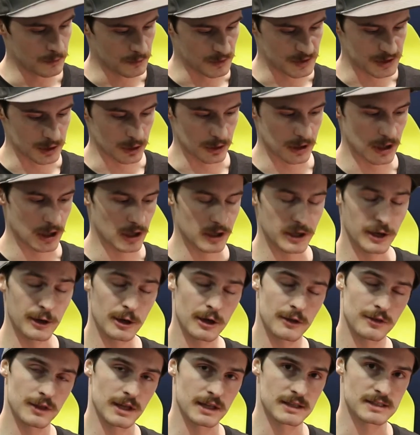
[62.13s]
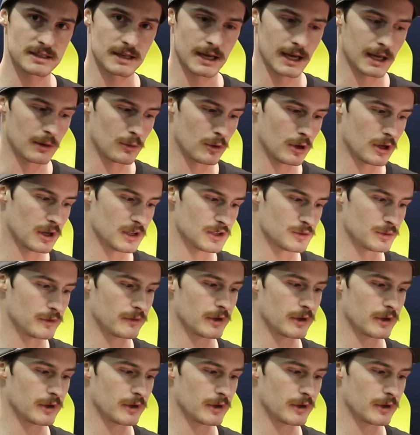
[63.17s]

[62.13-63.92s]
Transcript: We've still got our urethane sidewalls,